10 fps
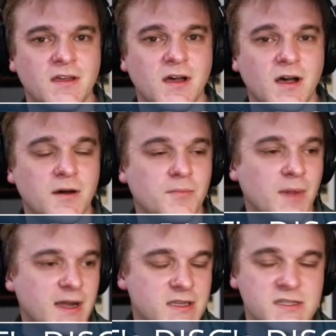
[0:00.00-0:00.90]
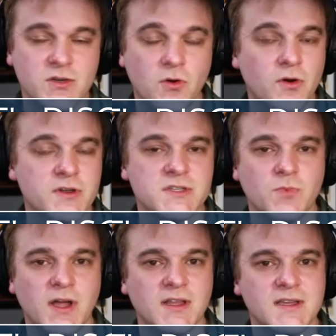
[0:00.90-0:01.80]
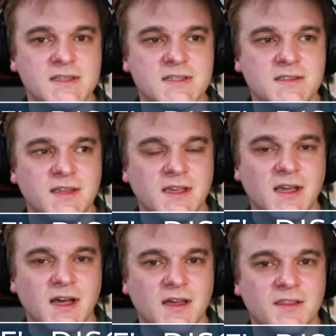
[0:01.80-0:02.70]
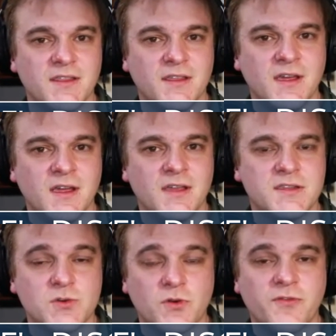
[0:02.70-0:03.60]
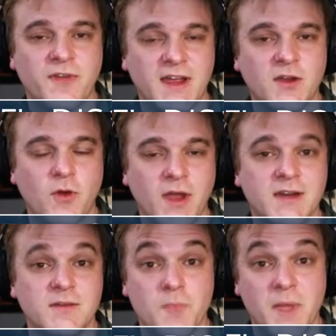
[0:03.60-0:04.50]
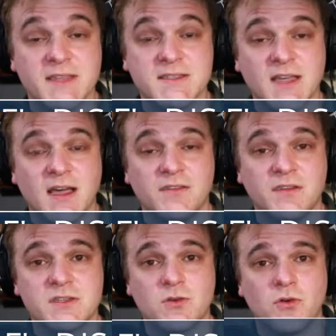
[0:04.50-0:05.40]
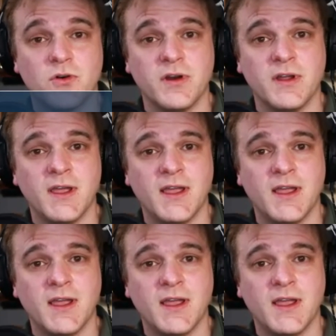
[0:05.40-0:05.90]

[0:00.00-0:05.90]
um, my Discord as well as the uh, sort of fan created main Scythe Discord.